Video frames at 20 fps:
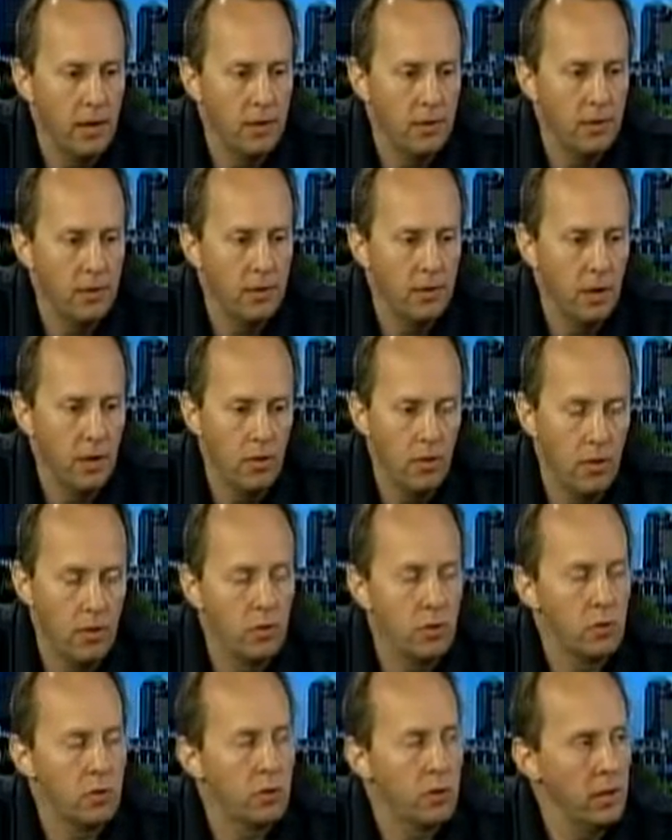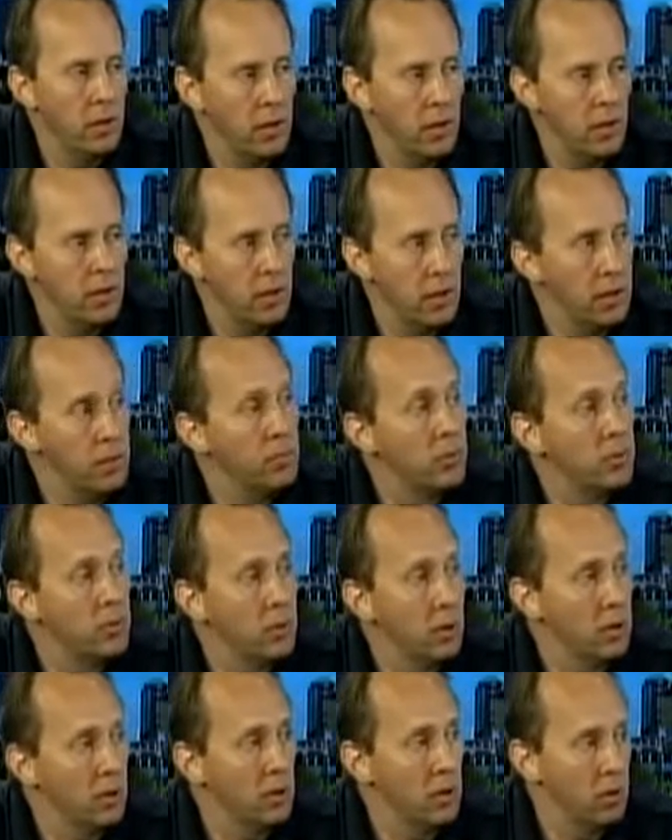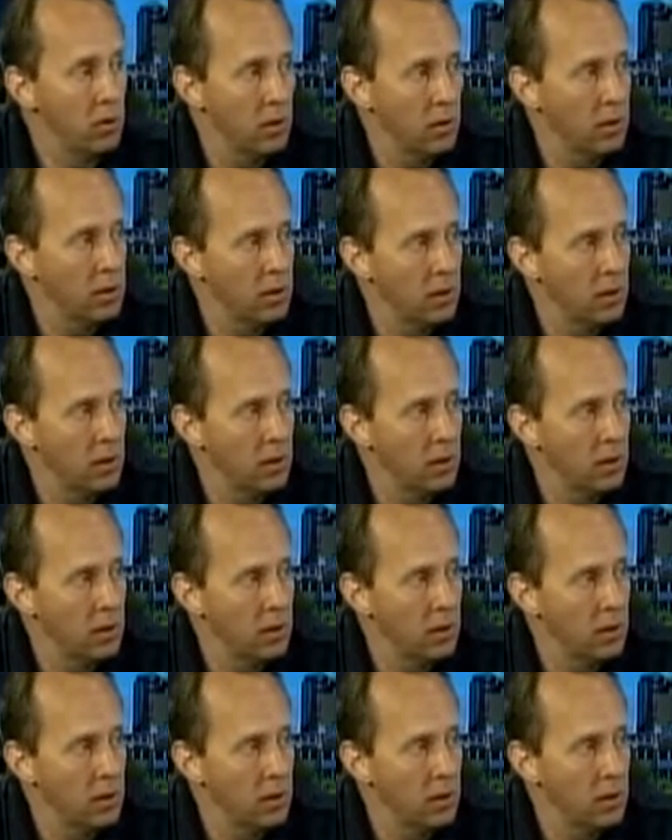Those 3 years in particular